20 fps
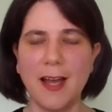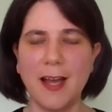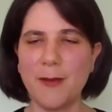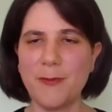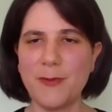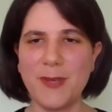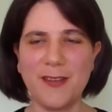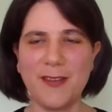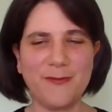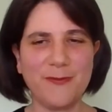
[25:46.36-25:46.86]

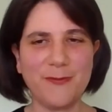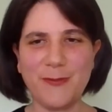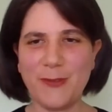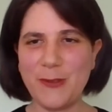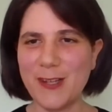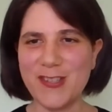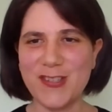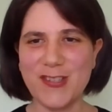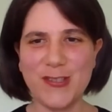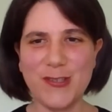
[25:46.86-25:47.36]
We have
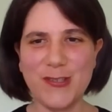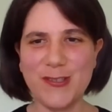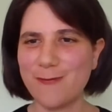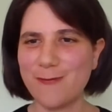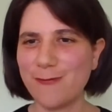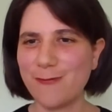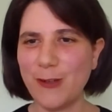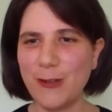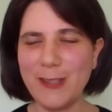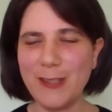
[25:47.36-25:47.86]
questions
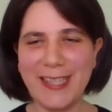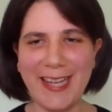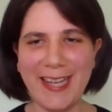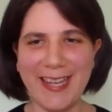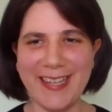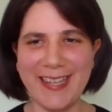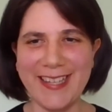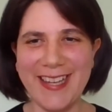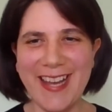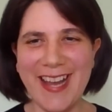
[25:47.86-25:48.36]
rolling
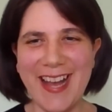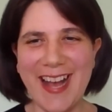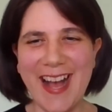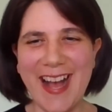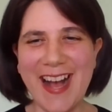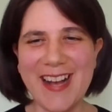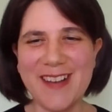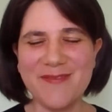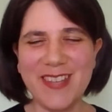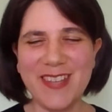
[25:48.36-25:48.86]
in.
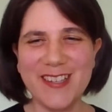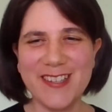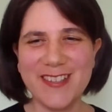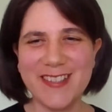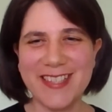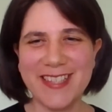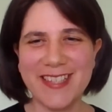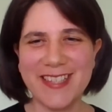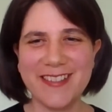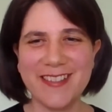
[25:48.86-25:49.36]

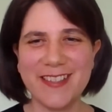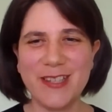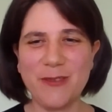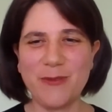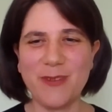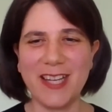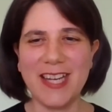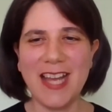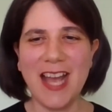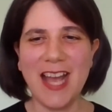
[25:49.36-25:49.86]
Here's a good
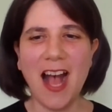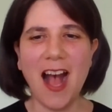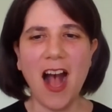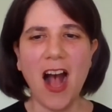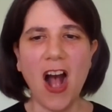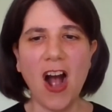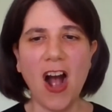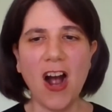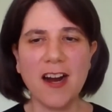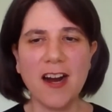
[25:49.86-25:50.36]
one.
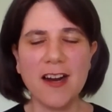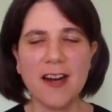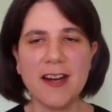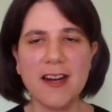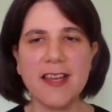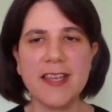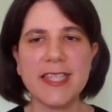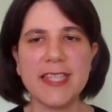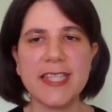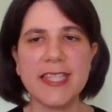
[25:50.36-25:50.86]
Are
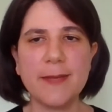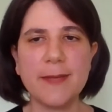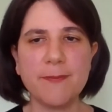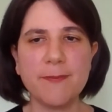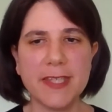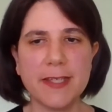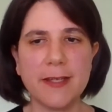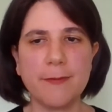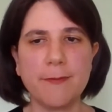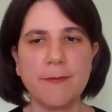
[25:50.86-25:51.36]

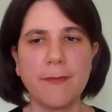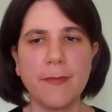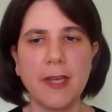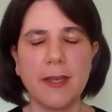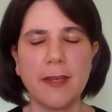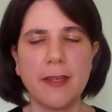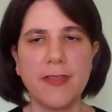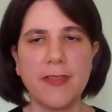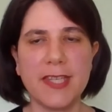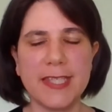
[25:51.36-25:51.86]

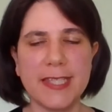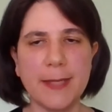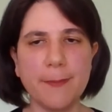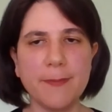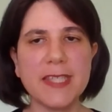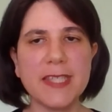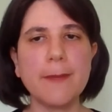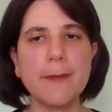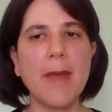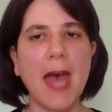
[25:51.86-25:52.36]
the
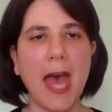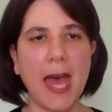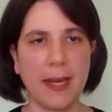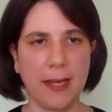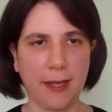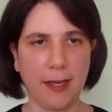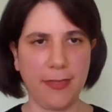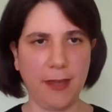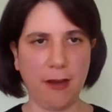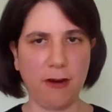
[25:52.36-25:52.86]

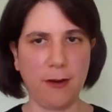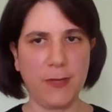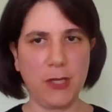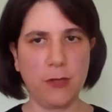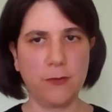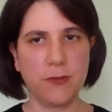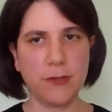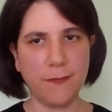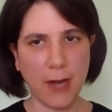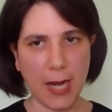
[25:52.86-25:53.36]
symptomatic therapy,
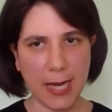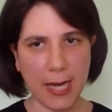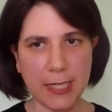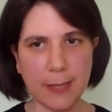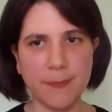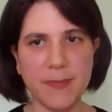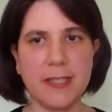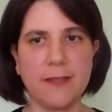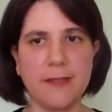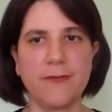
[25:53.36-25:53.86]
you divided
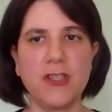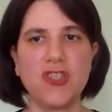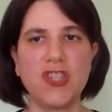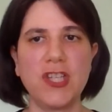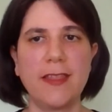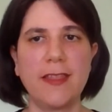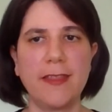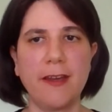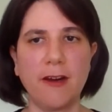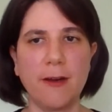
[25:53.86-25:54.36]
up the different
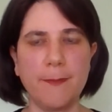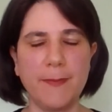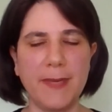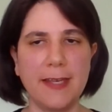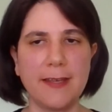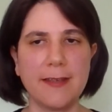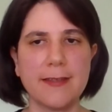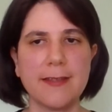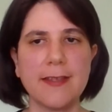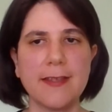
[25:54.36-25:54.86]
gene
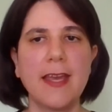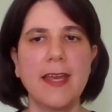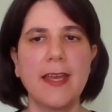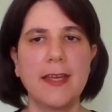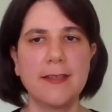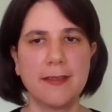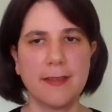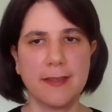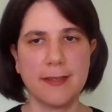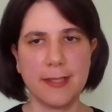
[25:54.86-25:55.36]
therapies
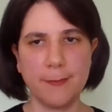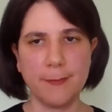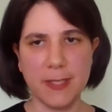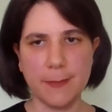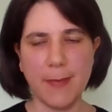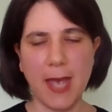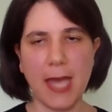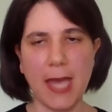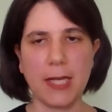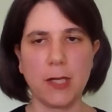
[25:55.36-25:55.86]
into the
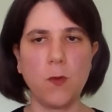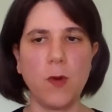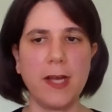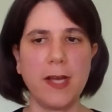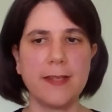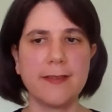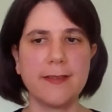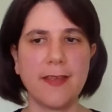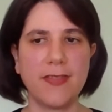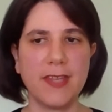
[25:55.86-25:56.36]
symptomatic
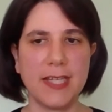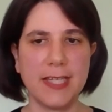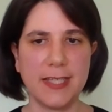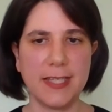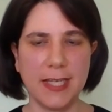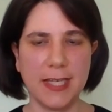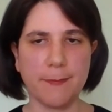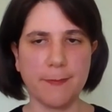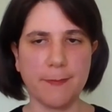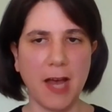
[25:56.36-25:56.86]
ones and the
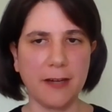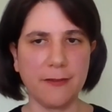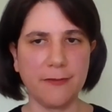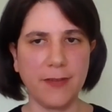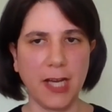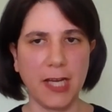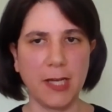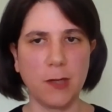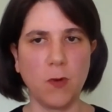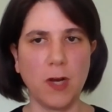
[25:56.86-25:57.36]
disease
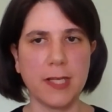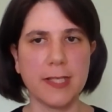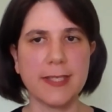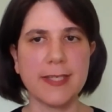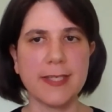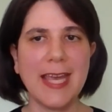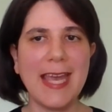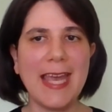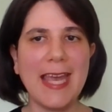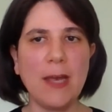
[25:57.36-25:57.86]
modifying
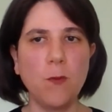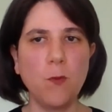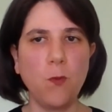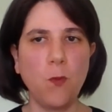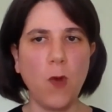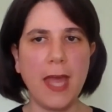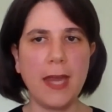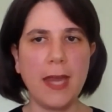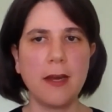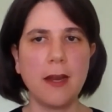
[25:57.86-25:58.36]
ones.
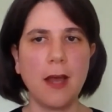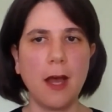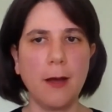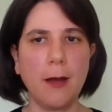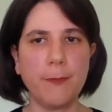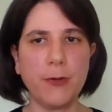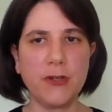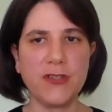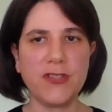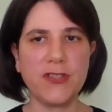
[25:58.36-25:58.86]
When a
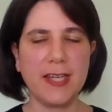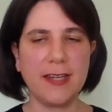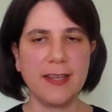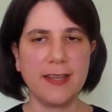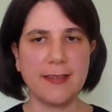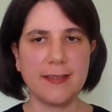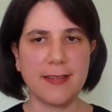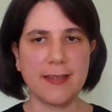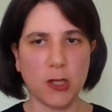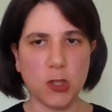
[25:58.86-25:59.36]
person
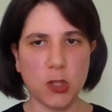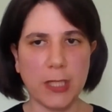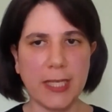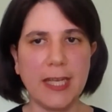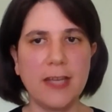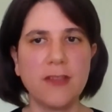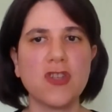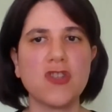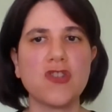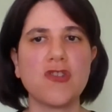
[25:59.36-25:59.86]
is actually
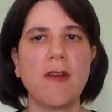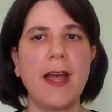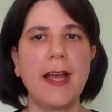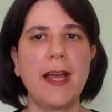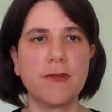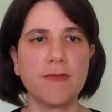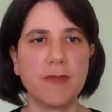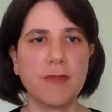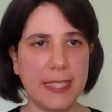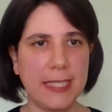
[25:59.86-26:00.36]
in the
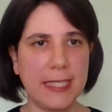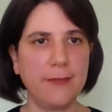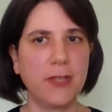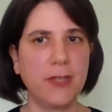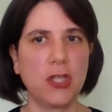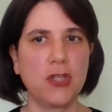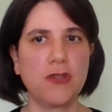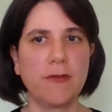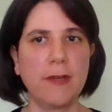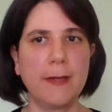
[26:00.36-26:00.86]
trial and receiving
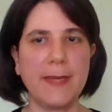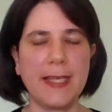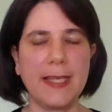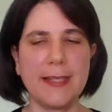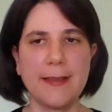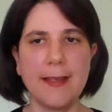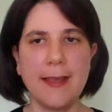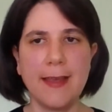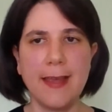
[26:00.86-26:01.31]
the treatment,